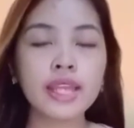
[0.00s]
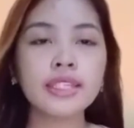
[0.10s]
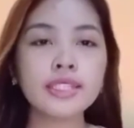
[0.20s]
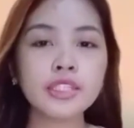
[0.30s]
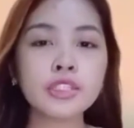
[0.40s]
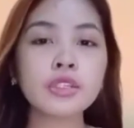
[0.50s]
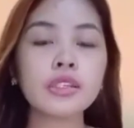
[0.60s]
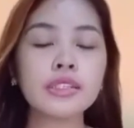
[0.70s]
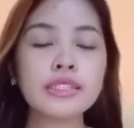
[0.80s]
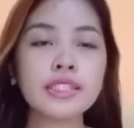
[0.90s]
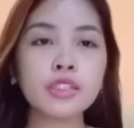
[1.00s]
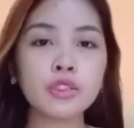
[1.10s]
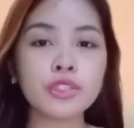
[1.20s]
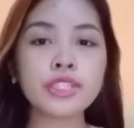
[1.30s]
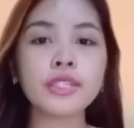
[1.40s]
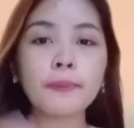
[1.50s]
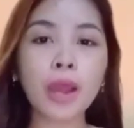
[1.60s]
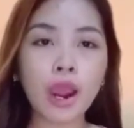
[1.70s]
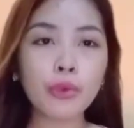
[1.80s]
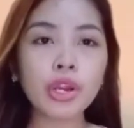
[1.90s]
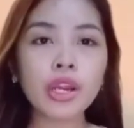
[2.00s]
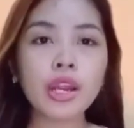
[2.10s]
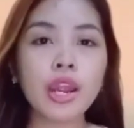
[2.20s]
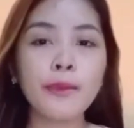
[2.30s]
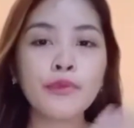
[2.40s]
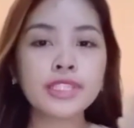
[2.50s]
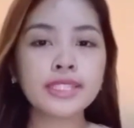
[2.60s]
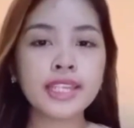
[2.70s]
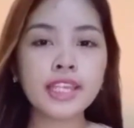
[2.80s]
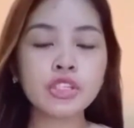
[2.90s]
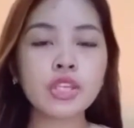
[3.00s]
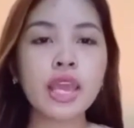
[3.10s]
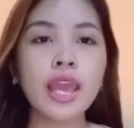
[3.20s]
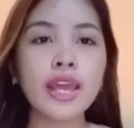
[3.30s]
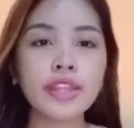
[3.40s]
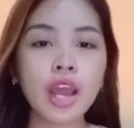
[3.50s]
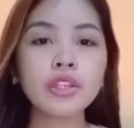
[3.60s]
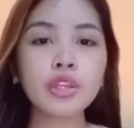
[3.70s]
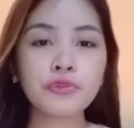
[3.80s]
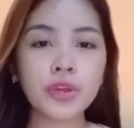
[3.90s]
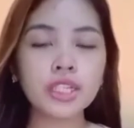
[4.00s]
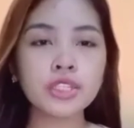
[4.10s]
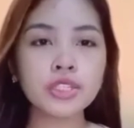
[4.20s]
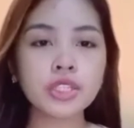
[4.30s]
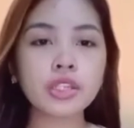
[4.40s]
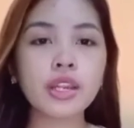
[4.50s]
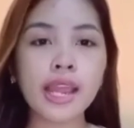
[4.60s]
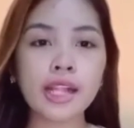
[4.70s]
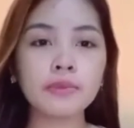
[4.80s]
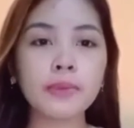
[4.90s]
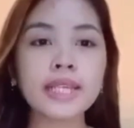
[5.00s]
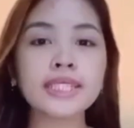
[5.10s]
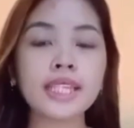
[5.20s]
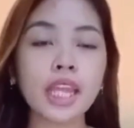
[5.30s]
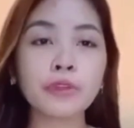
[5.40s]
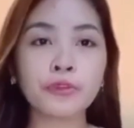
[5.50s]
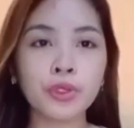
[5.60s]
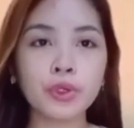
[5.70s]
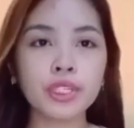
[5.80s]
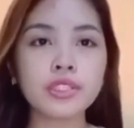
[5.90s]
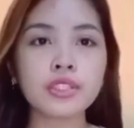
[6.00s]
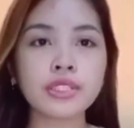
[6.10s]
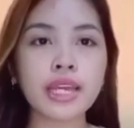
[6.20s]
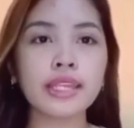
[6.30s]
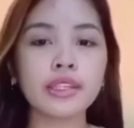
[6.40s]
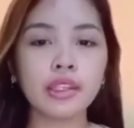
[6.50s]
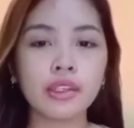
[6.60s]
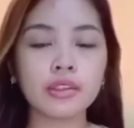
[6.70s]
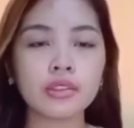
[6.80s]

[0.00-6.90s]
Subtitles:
This includes the power, prestige, and other values that are held by a select few in society.